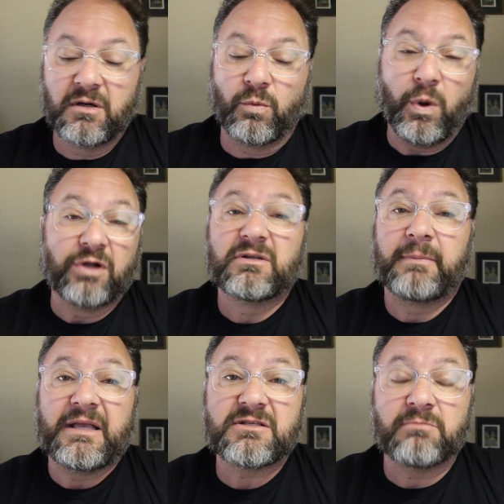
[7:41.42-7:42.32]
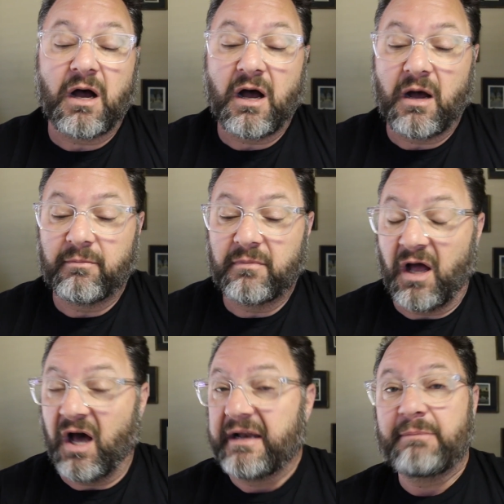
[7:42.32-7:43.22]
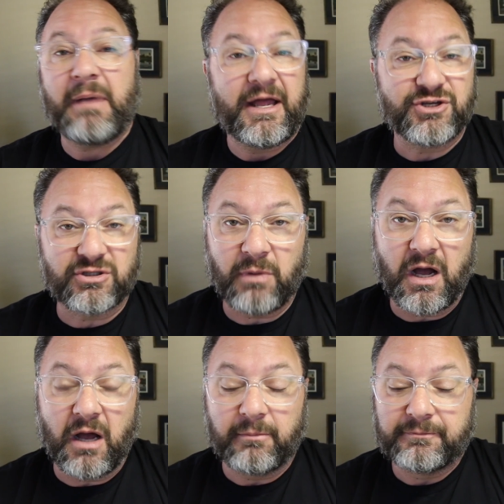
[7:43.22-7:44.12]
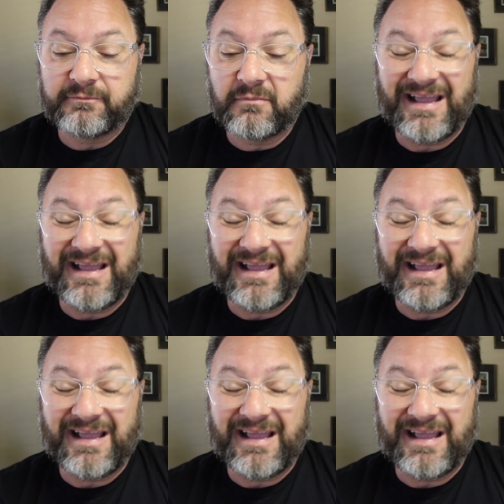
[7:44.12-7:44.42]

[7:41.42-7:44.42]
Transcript: wildebeest mom, honey badger mom,